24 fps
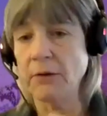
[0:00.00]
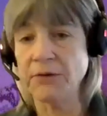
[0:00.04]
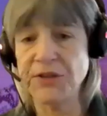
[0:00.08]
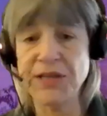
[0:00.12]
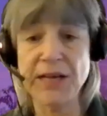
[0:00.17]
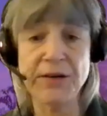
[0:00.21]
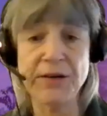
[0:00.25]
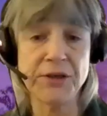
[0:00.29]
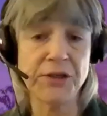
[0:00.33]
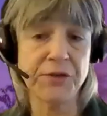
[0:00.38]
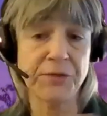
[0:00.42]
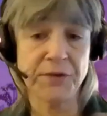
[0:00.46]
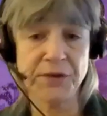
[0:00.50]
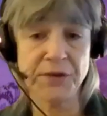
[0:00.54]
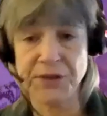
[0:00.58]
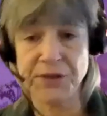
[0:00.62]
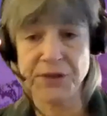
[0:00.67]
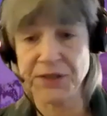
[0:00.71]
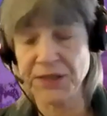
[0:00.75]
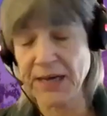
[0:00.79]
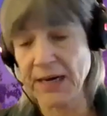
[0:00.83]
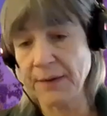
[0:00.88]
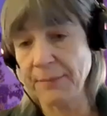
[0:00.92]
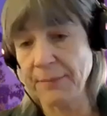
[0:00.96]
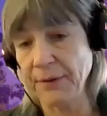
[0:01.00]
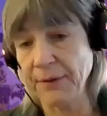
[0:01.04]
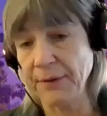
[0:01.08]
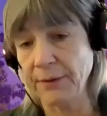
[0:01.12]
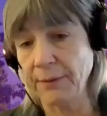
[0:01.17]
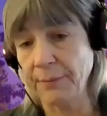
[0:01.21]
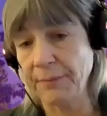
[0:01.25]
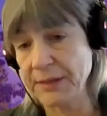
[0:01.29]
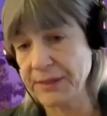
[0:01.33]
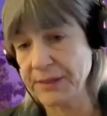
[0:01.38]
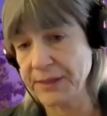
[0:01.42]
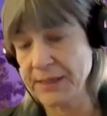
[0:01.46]
centers for
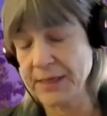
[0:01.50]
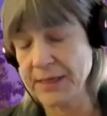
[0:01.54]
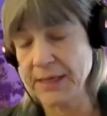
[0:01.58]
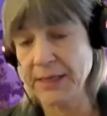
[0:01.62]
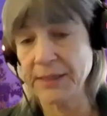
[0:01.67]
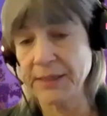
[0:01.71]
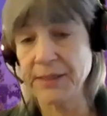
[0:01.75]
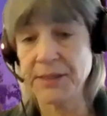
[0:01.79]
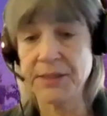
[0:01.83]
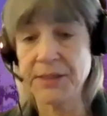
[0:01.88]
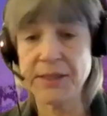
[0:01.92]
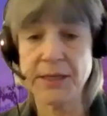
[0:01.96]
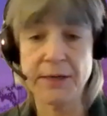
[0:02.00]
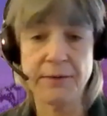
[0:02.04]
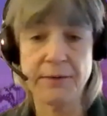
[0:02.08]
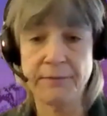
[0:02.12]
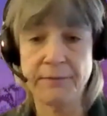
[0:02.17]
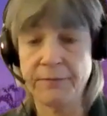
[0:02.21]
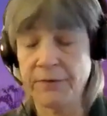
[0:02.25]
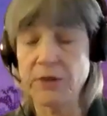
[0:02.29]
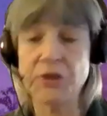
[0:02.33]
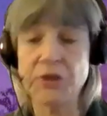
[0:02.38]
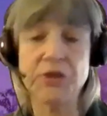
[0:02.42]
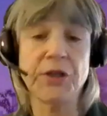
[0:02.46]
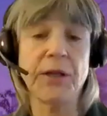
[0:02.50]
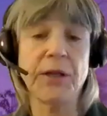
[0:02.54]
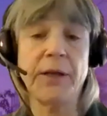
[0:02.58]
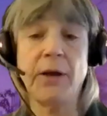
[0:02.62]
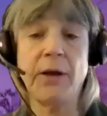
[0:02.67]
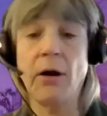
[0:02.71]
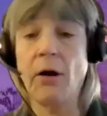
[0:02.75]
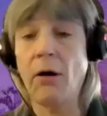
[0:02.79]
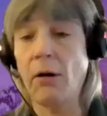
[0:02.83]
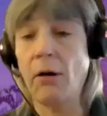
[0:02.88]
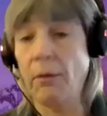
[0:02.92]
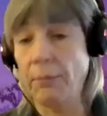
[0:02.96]
sustainable business in
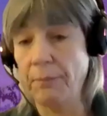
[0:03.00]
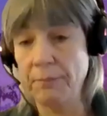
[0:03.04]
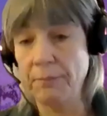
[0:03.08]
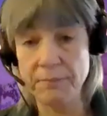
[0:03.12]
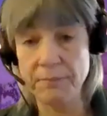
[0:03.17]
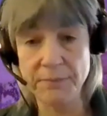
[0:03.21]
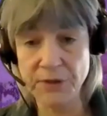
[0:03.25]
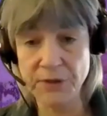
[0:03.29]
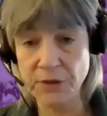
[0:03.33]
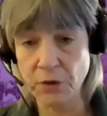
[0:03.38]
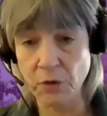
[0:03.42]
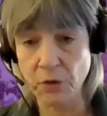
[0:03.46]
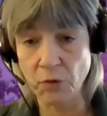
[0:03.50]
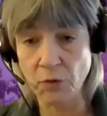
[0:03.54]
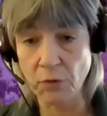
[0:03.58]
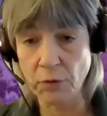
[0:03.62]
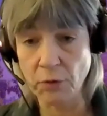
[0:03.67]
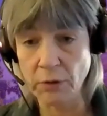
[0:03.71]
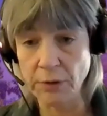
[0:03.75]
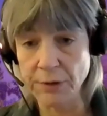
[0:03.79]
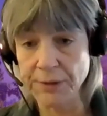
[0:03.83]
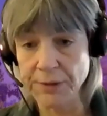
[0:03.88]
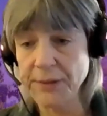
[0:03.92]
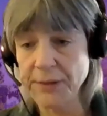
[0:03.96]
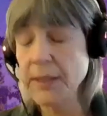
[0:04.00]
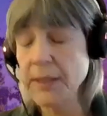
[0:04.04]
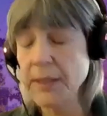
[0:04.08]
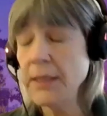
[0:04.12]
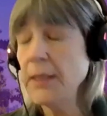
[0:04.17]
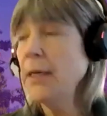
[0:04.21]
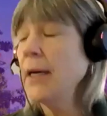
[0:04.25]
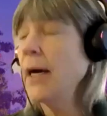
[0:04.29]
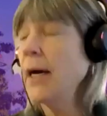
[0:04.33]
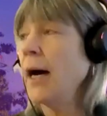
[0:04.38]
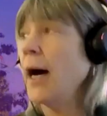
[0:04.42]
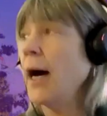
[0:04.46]
virtually all schools,
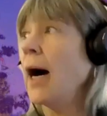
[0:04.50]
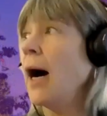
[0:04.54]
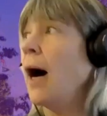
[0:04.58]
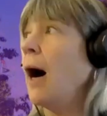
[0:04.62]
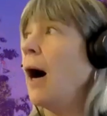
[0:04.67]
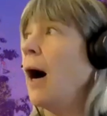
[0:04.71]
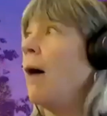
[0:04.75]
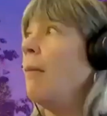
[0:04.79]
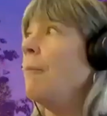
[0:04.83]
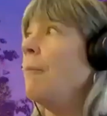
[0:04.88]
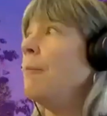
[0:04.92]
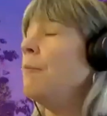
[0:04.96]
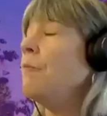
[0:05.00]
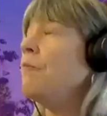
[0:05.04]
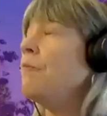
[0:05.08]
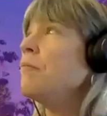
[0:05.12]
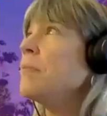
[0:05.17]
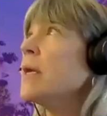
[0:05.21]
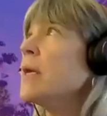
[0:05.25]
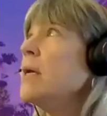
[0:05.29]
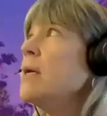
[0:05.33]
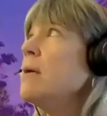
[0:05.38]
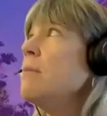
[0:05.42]
um,